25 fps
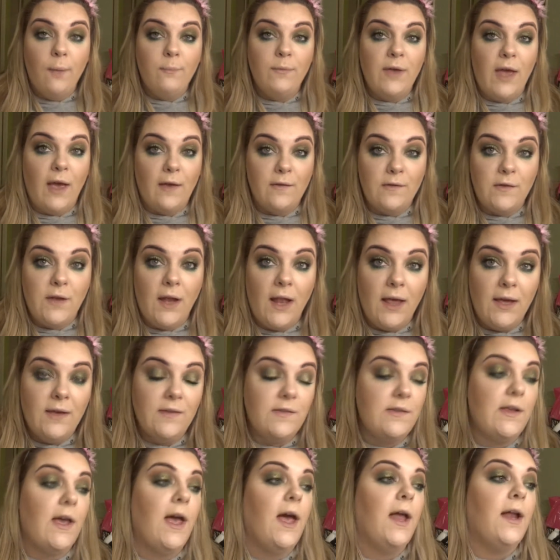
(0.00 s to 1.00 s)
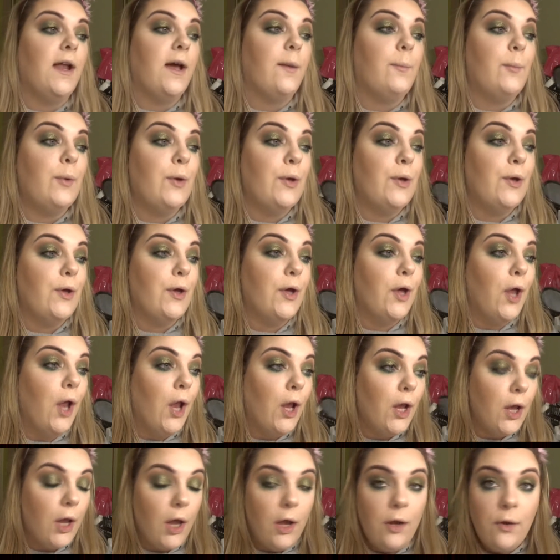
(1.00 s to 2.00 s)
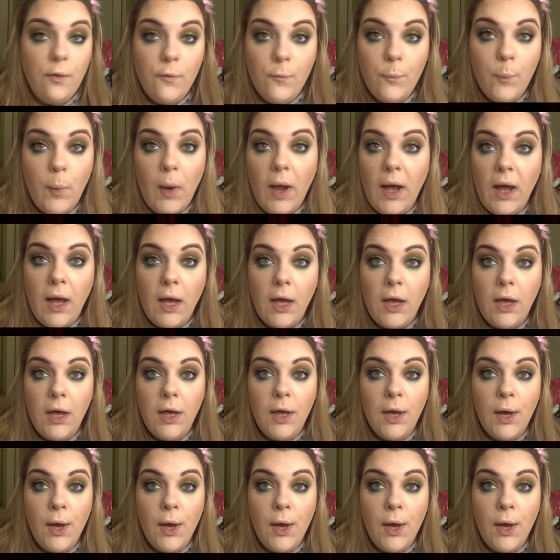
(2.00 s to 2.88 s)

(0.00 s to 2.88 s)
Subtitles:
Yeah, so like I said, I put a load of black,